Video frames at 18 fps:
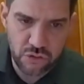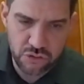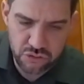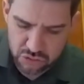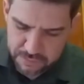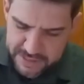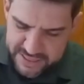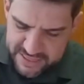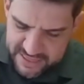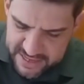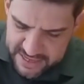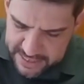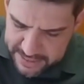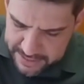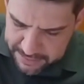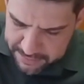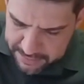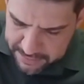to be
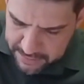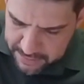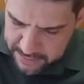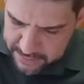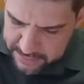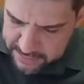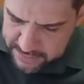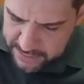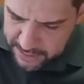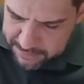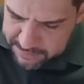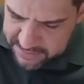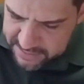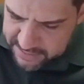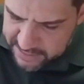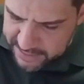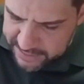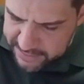3 times
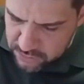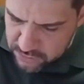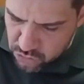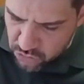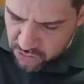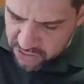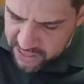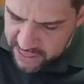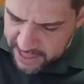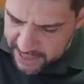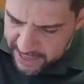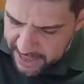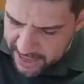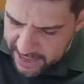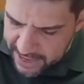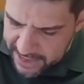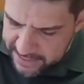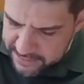10 to the
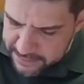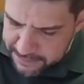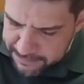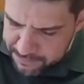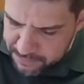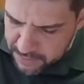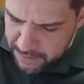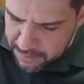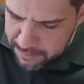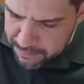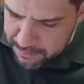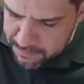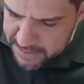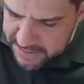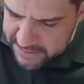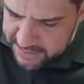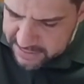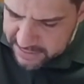8
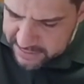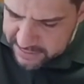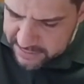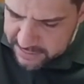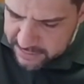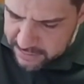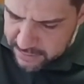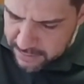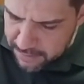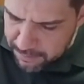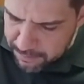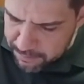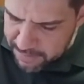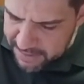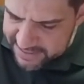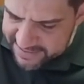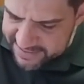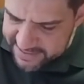meters
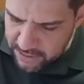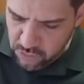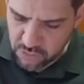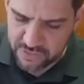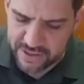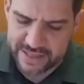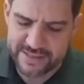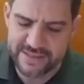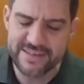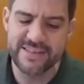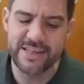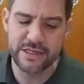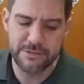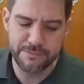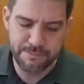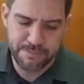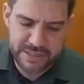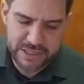per second. That is the
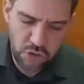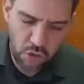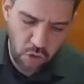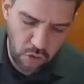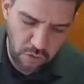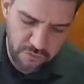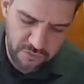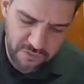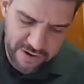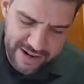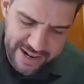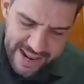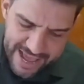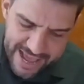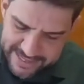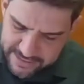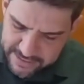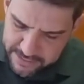speed of
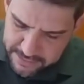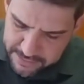light.